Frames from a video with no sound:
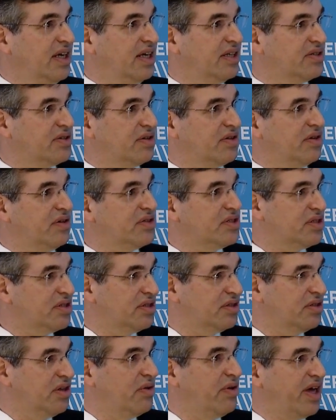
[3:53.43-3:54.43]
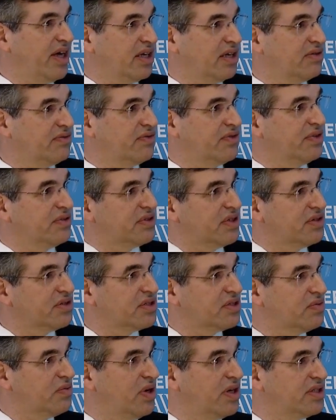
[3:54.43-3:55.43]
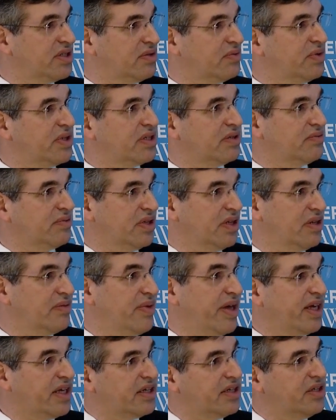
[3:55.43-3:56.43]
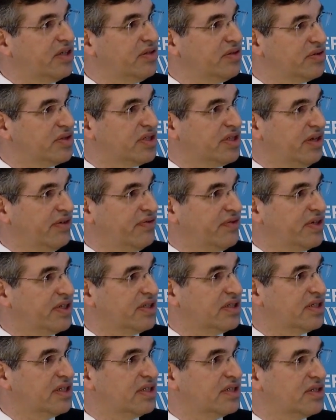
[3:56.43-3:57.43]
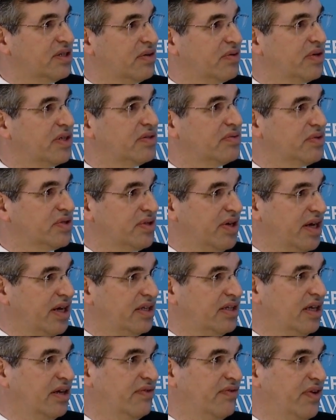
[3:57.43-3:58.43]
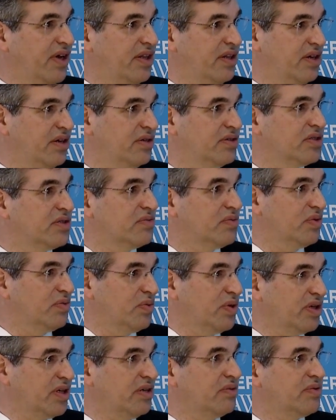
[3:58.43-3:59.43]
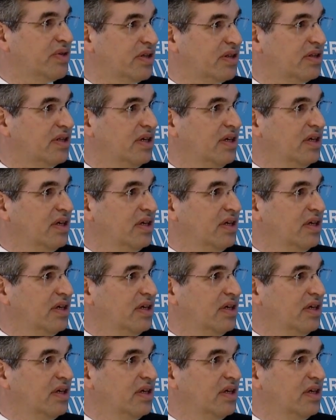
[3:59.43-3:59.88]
And so those are the low-hanging fruit. Those are the ones that we can really make a huge difference. And so we try to identify those, and we're working with,